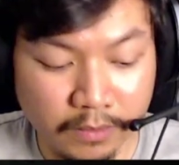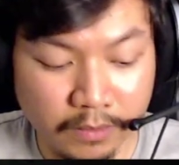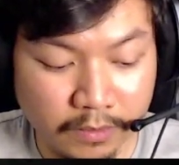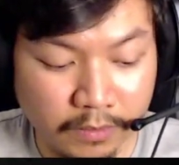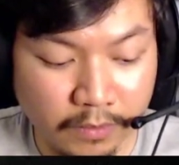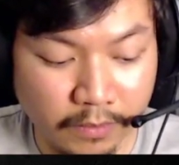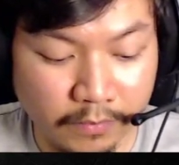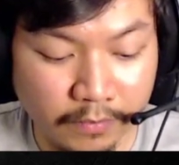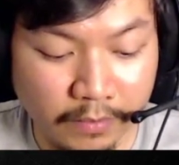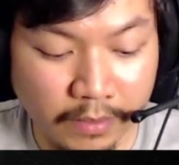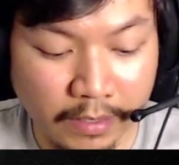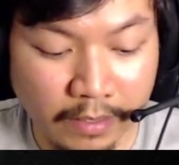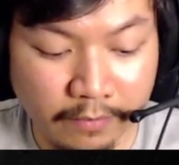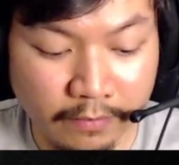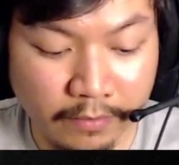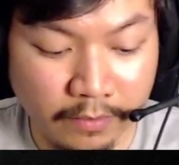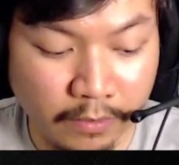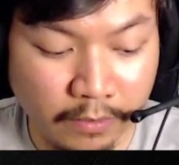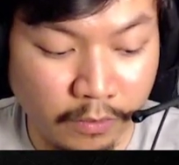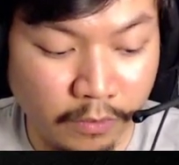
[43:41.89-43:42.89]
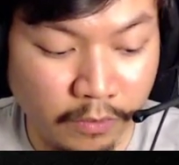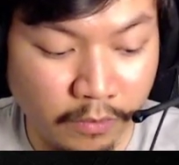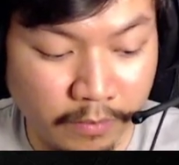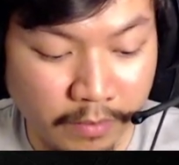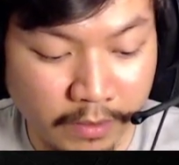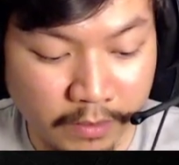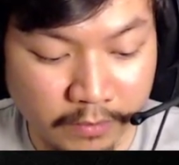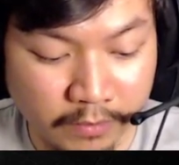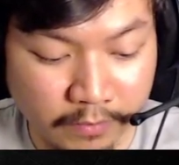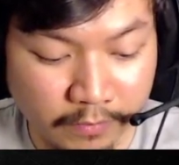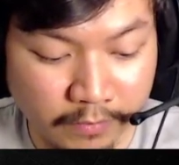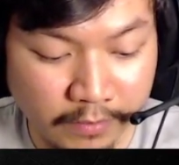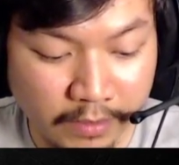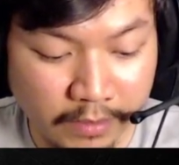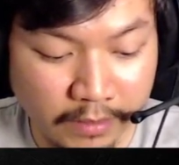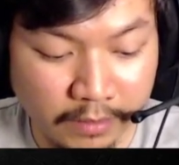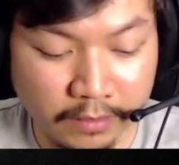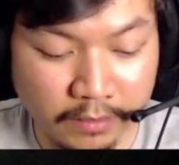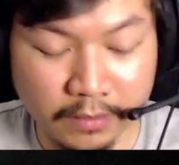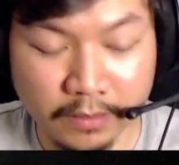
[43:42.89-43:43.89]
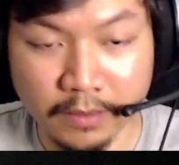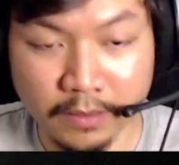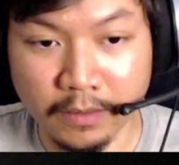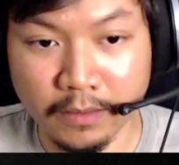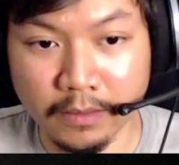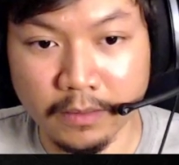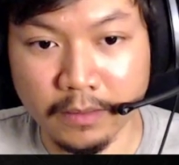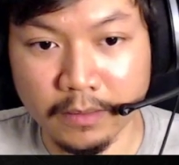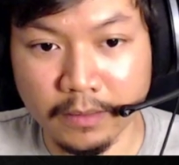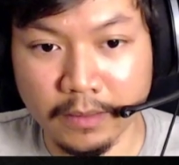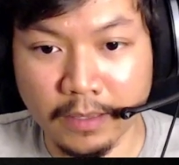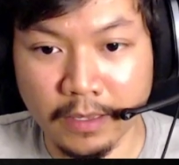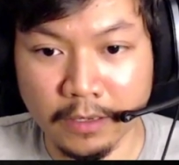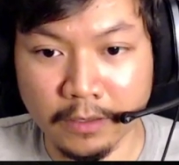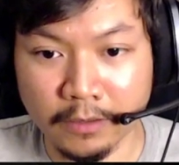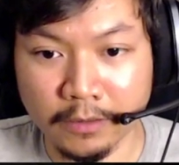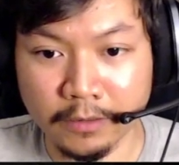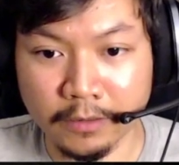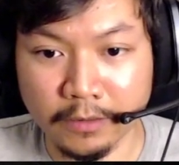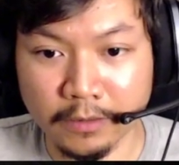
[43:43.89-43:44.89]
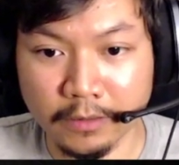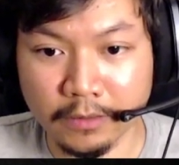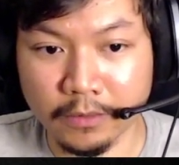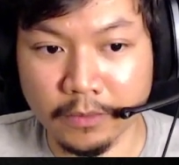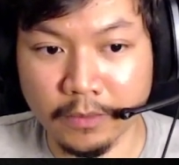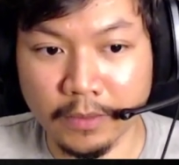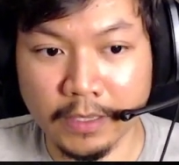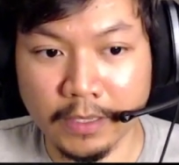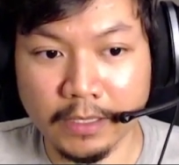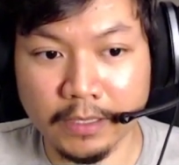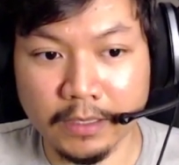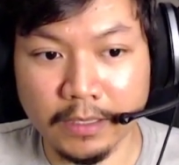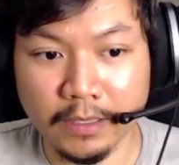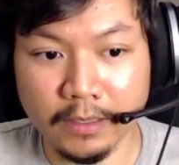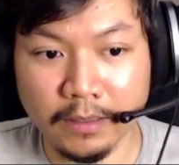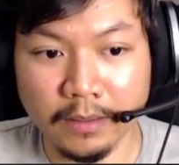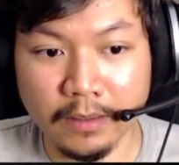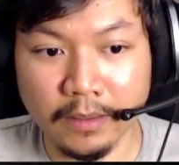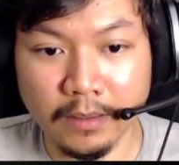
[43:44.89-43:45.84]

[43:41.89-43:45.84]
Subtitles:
So if you have a whole bunch of keys that aren't doing anything,